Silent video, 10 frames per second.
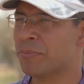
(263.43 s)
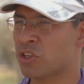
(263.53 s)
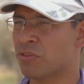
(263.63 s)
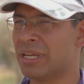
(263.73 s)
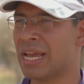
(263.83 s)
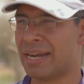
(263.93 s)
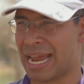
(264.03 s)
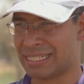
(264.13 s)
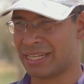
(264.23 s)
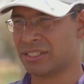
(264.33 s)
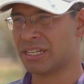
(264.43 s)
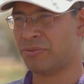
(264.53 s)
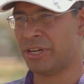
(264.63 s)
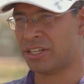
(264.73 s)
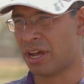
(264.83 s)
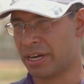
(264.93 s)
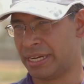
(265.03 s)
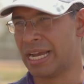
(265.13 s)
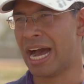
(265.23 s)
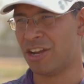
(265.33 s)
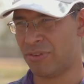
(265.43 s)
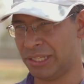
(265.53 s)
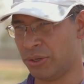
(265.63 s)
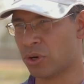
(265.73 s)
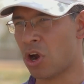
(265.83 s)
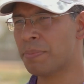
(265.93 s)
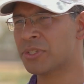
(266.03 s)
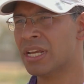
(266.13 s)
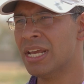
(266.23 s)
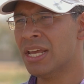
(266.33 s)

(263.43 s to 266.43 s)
So as a result, we are targeting high value crops.